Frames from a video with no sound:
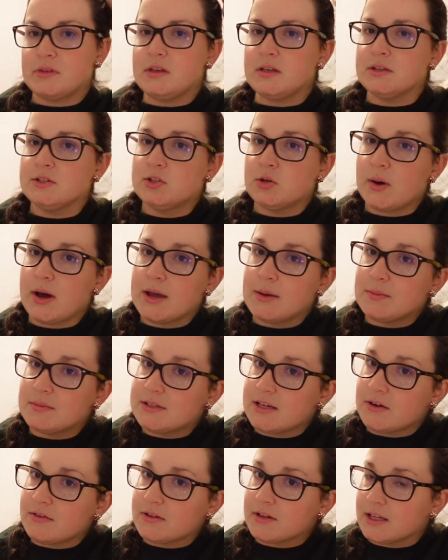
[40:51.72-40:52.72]
So I am
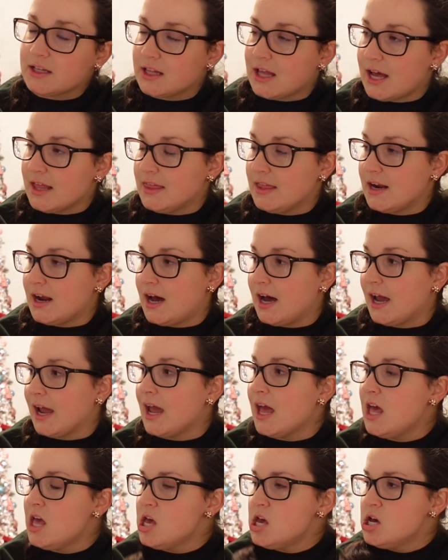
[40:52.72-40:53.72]
definitely glad that
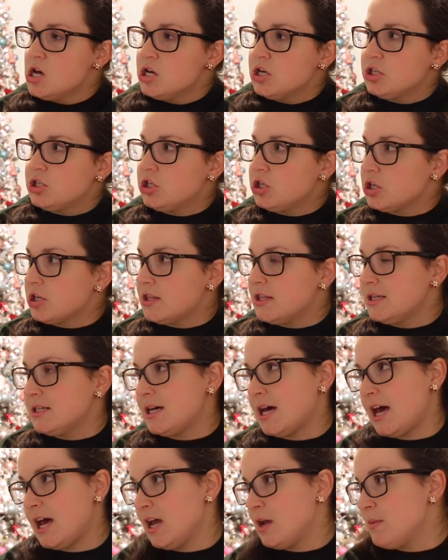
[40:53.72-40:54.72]
I took the
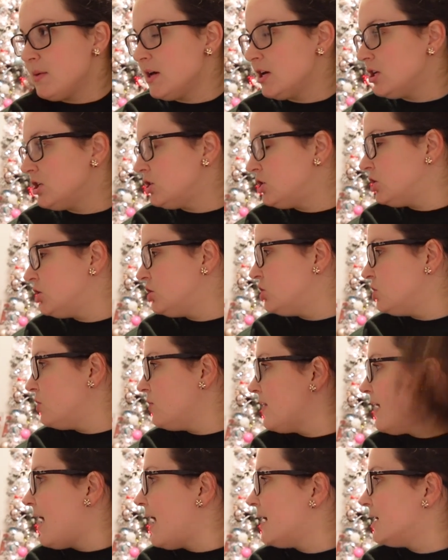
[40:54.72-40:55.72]
time to
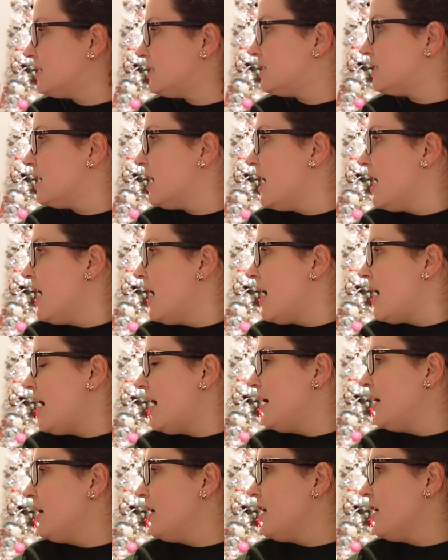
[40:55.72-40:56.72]
do that.
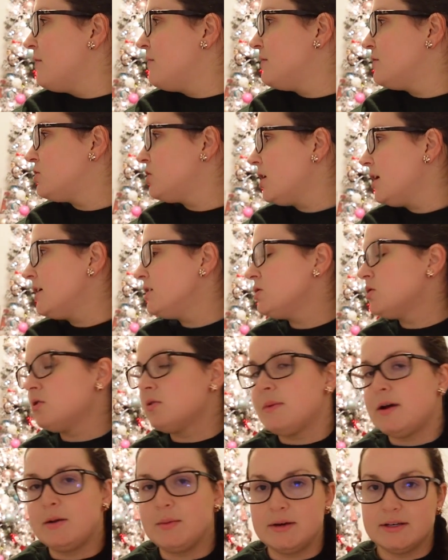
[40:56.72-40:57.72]
I have been trying to
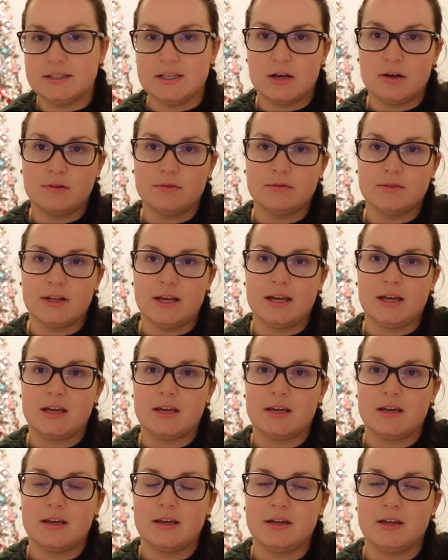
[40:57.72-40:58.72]
remind myself, like,
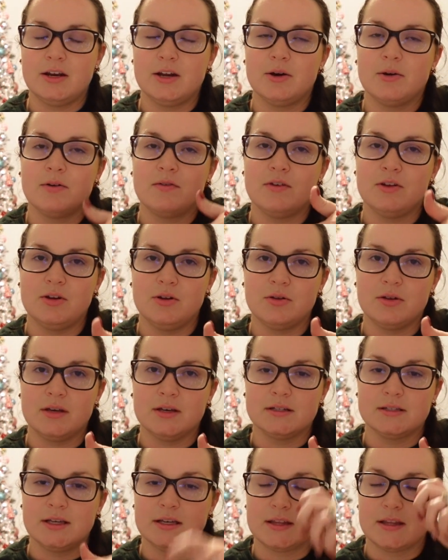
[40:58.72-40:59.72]
you know, if you do
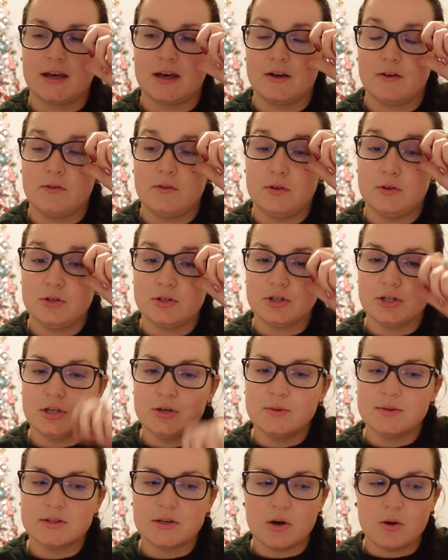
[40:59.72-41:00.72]
things like that, future
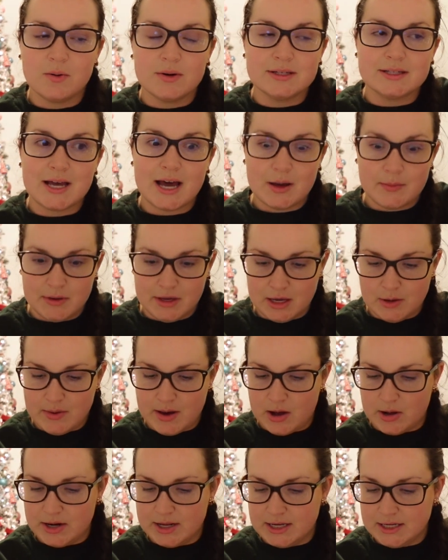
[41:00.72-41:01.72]
you is always happy
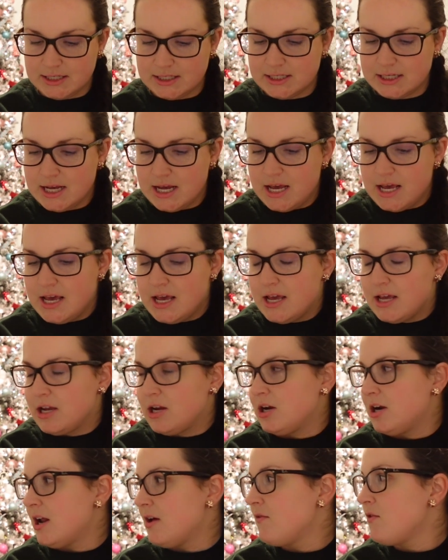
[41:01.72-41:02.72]
about it.
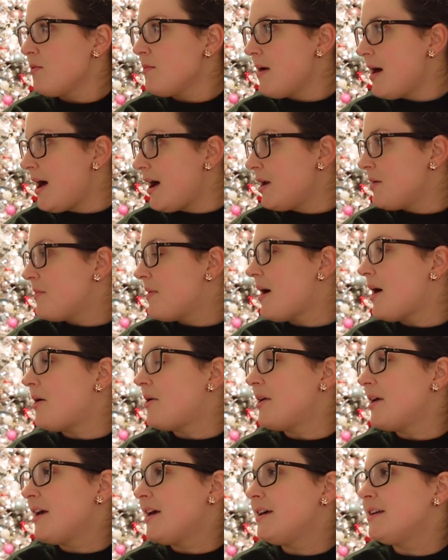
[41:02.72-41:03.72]
You're never mad
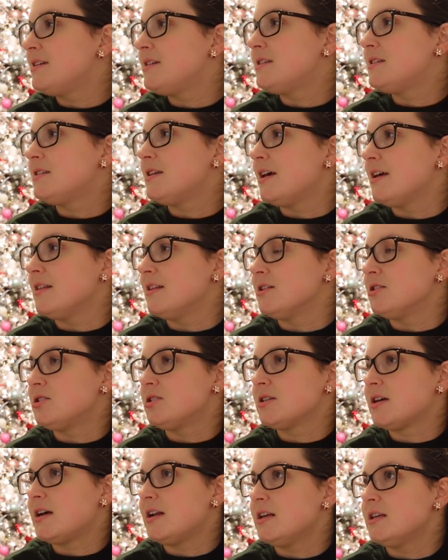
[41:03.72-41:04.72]
about it. And that
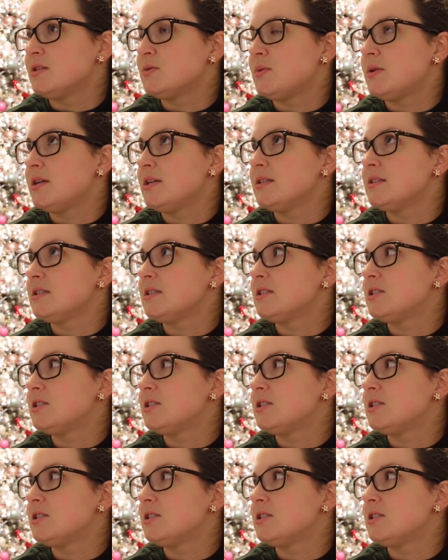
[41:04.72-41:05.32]
just kind of is what it is.